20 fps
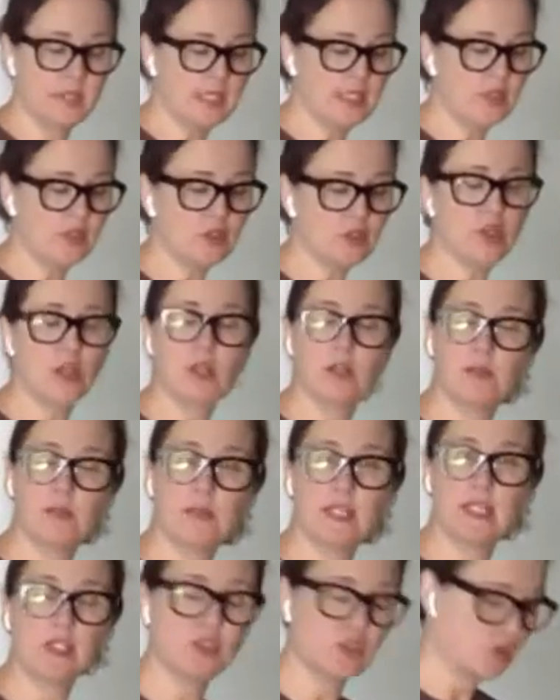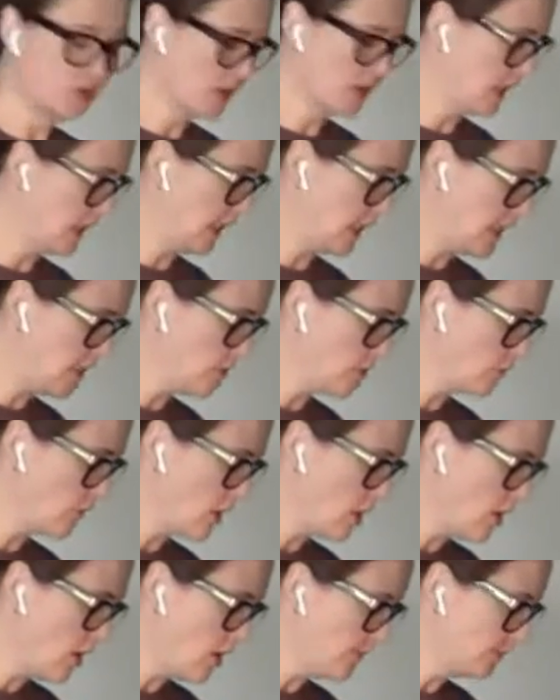These are turnips that you can eat
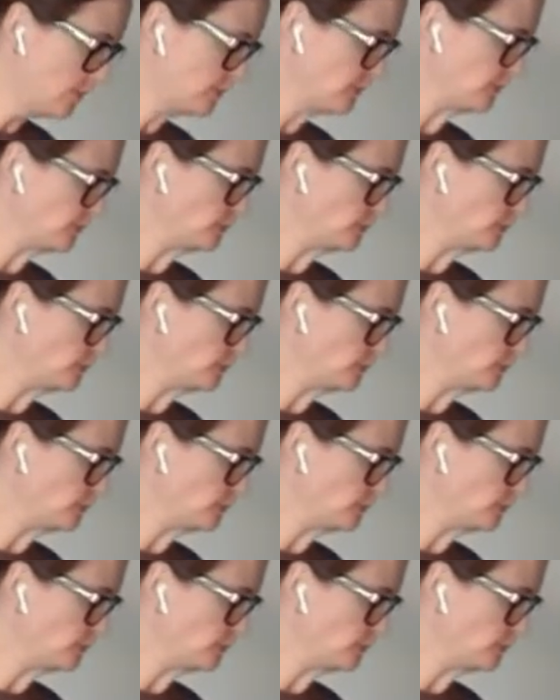raw.